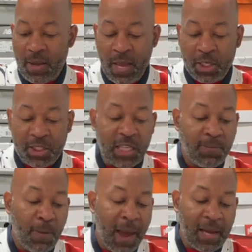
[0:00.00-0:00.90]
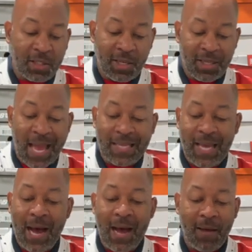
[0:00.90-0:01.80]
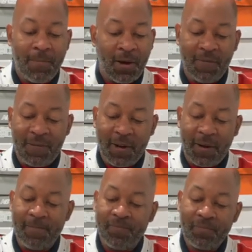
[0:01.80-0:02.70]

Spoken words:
it just takes me back to that time of,